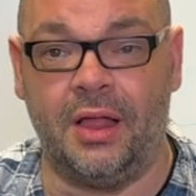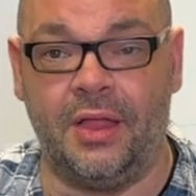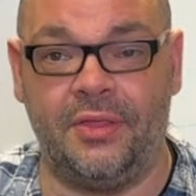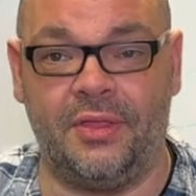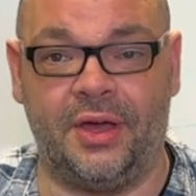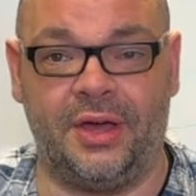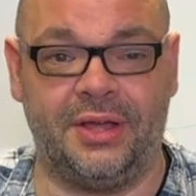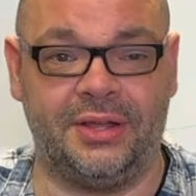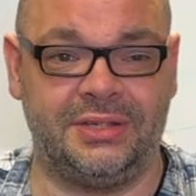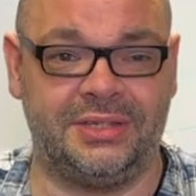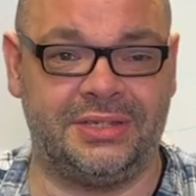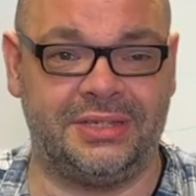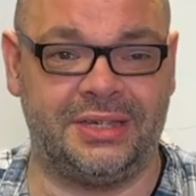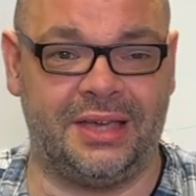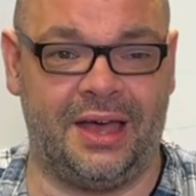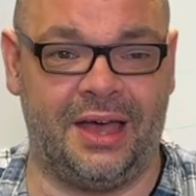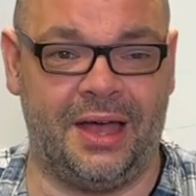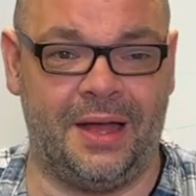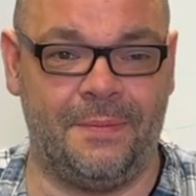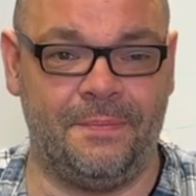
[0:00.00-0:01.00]
that
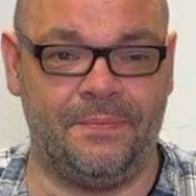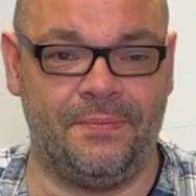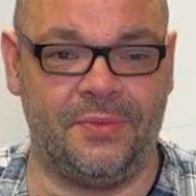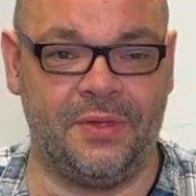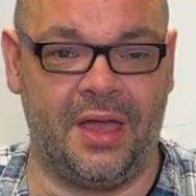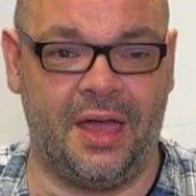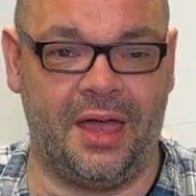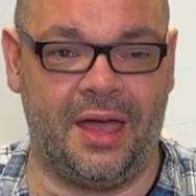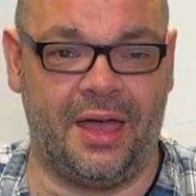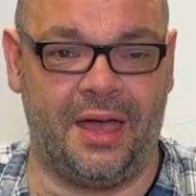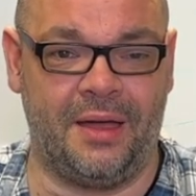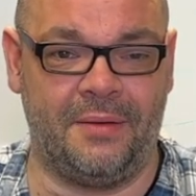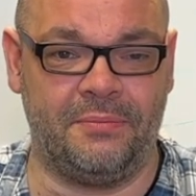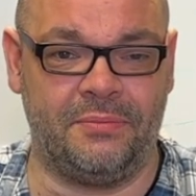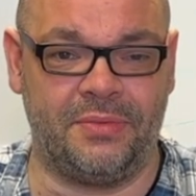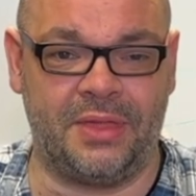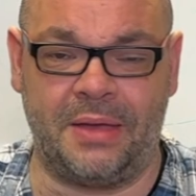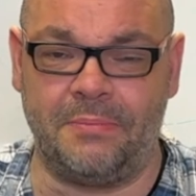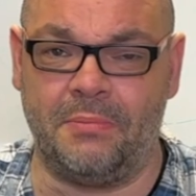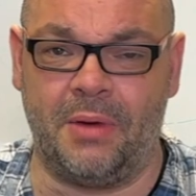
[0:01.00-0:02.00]
um, um,
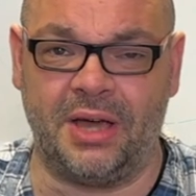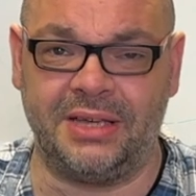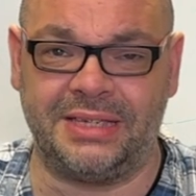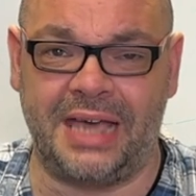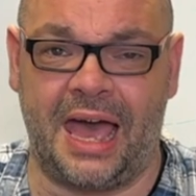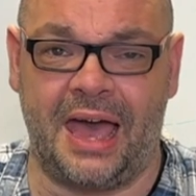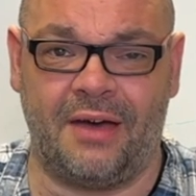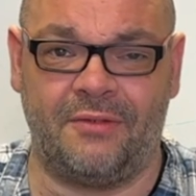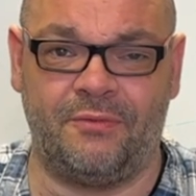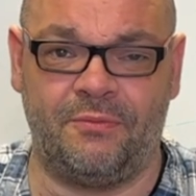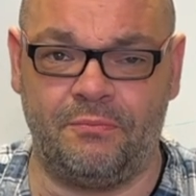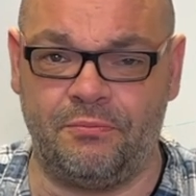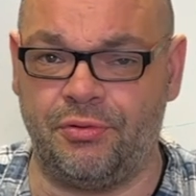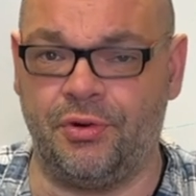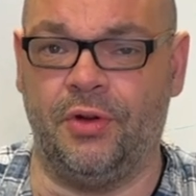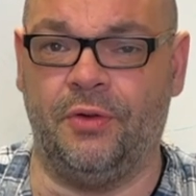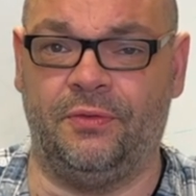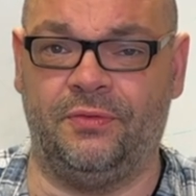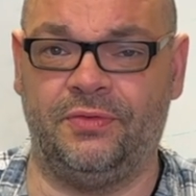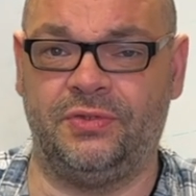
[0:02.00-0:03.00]
they might have
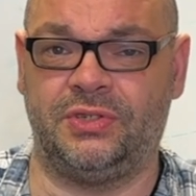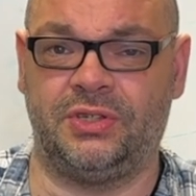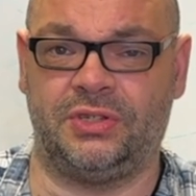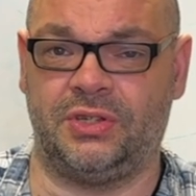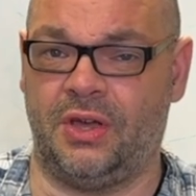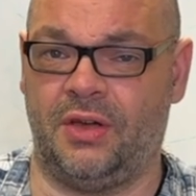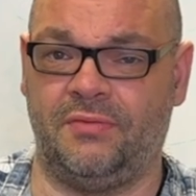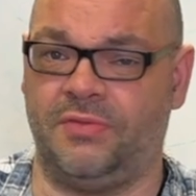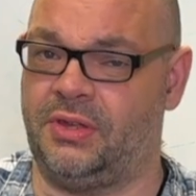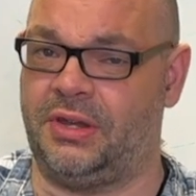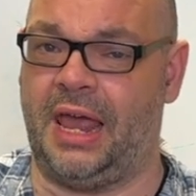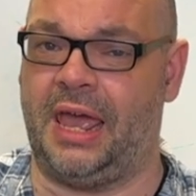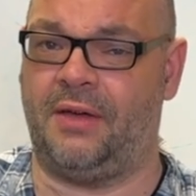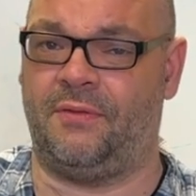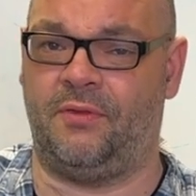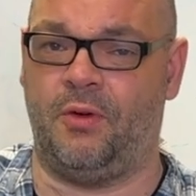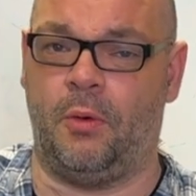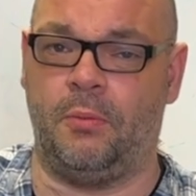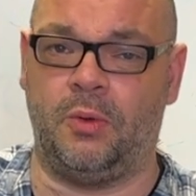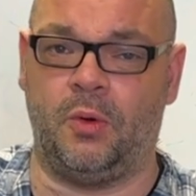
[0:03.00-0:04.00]
proofs of the
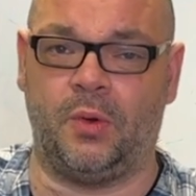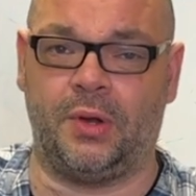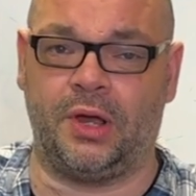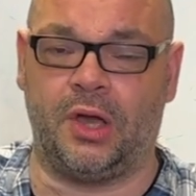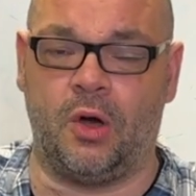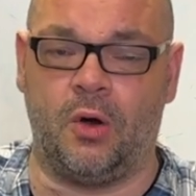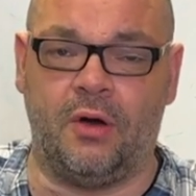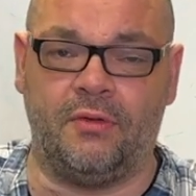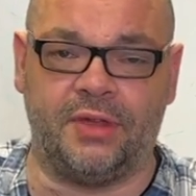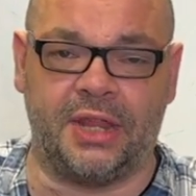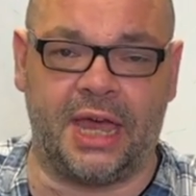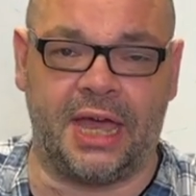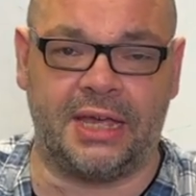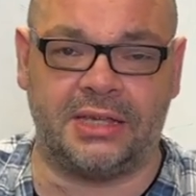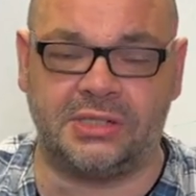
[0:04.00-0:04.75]
deck for me when I go over there.